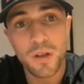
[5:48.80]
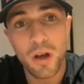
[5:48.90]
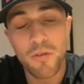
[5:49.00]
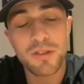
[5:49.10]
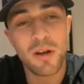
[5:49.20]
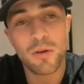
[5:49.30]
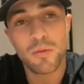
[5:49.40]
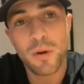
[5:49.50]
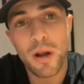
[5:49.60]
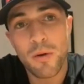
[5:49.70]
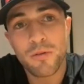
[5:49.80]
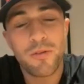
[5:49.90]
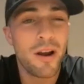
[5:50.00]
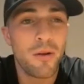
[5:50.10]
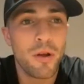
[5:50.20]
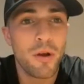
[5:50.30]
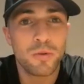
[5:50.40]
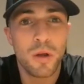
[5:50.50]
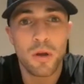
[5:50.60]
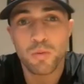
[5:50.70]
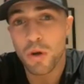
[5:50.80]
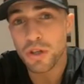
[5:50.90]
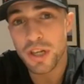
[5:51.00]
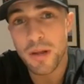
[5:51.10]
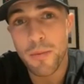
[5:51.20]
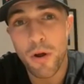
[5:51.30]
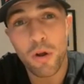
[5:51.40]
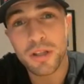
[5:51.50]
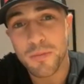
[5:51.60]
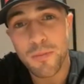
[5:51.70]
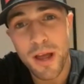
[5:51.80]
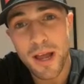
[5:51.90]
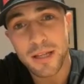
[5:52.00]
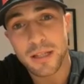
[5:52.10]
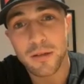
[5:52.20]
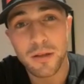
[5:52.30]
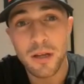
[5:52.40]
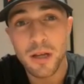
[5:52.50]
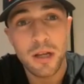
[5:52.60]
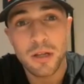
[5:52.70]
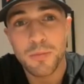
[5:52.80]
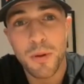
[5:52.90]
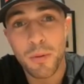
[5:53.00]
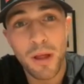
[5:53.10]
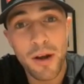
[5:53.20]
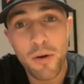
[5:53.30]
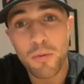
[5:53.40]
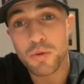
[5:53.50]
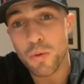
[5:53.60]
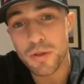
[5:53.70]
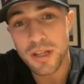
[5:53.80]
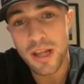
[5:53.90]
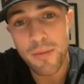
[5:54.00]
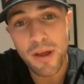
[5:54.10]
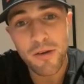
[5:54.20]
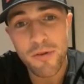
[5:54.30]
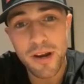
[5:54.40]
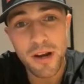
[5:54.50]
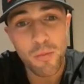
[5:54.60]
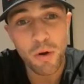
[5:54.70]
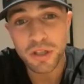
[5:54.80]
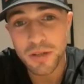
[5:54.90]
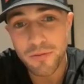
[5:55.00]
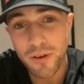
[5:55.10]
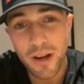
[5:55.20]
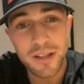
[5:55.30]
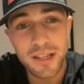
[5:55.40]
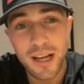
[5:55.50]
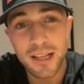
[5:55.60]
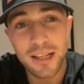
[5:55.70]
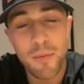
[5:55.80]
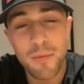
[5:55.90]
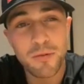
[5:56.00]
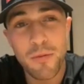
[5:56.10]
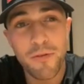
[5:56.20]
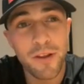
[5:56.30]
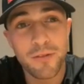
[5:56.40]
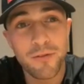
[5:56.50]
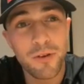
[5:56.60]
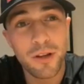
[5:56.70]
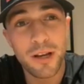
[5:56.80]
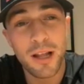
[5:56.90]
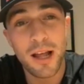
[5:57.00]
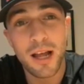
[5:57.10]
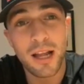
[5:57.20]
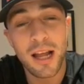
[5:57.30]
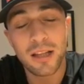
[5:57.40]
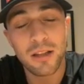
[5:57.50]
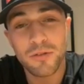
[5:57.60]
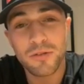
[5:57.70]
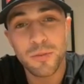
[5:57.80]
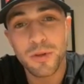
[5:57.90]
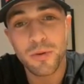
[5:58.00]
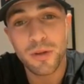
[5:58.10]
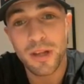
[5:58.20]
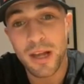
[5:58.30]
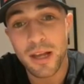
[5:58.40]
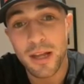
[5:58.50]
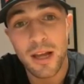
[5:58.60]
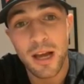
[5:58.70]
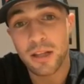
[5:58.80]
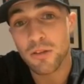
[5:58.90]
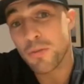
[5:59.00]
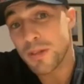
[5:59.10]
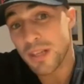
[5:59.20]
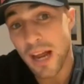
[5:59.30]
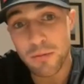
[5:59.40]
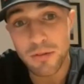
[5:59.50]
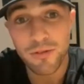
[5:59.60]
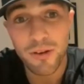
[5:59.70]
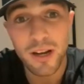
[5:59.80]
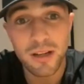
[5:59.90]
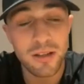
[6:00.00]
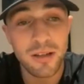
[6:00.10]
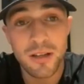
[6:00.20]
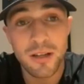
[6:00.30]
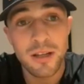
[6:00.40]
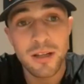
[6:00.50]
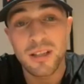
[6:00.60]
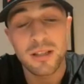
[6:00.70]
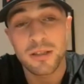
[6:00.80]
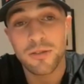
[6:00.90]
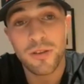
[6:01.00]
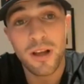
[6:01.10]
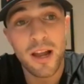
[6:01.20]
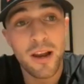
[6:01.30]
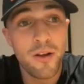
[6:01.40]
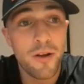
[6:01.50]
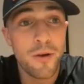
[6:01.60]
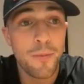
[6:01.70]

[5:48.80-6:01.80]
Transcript: obviously when I was fighting out there, I was watching him and all his mates and people I know was going to the MEN arena and watching him fight these guys. I remember thinking, fucking that, I'd love to be doing that. I'd love to be signed up to Frank and stuff like that. And